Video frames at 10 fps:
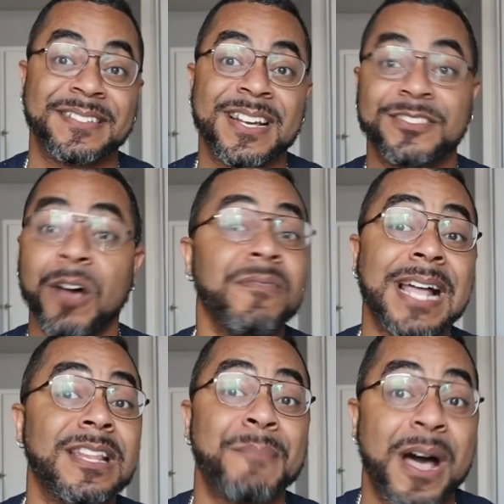Don't yell
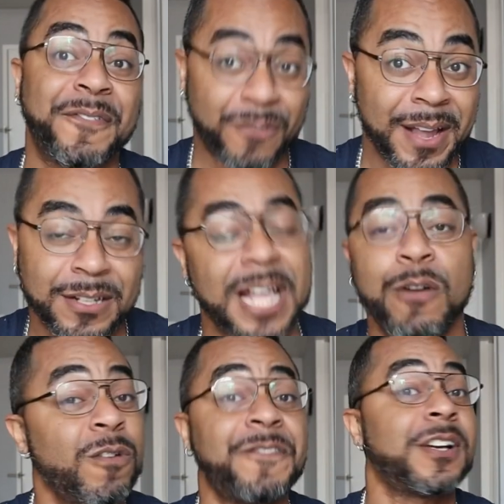at my friend. Like, who the
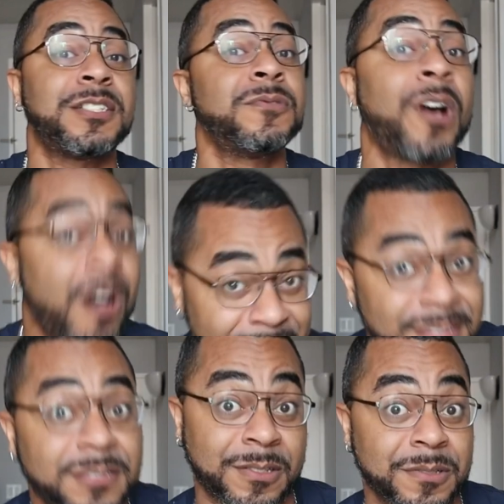fuck you talking to?